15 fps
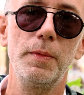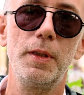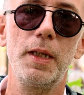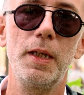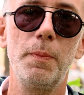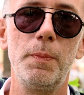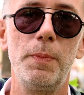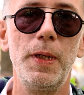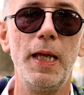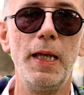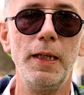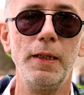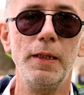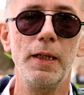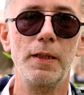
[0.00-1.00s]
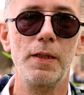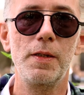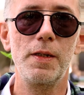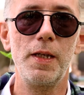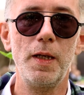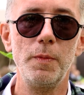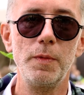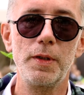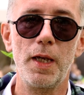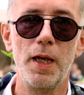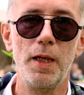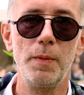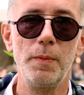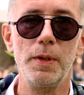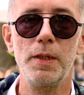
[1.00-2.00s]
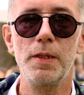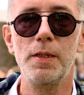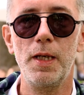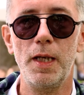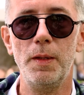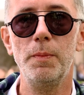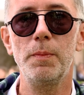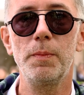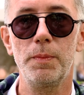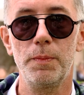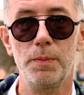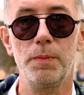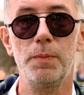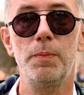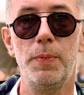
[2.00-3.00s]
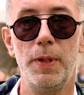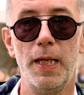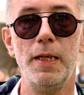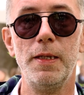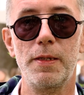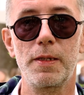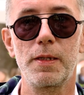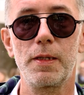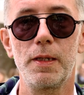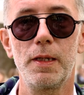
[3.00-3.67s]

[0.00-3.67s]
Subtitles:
that are playing at the same time in the same place